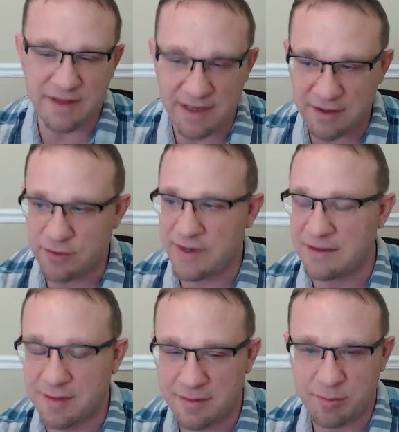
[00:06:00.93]
need to
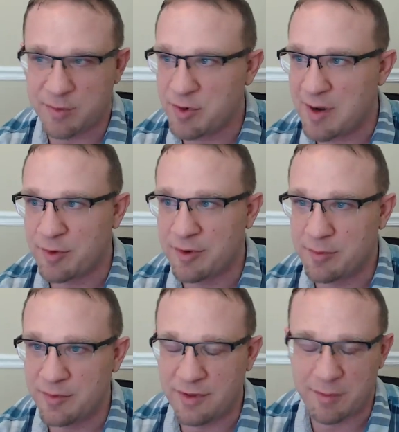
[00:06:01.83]
create the
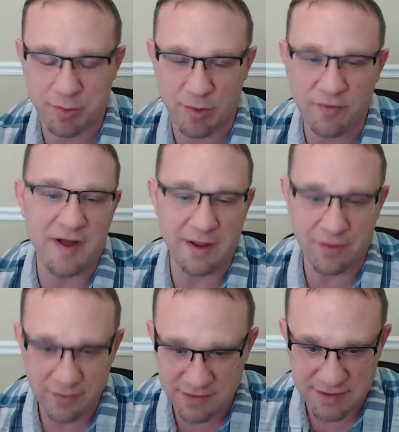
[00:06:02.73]
proper,
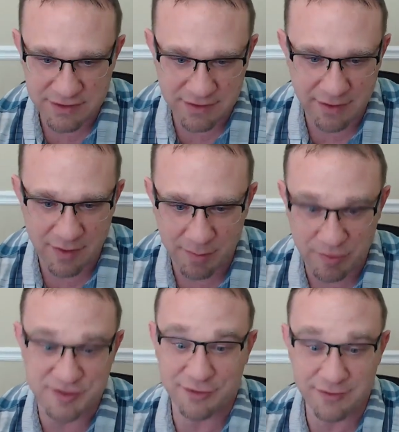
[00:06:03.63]
profile, essentially, or
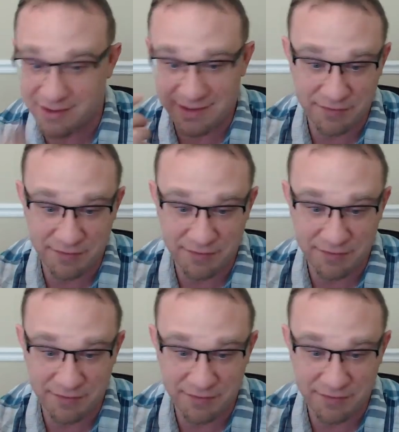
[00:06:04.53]
persona, if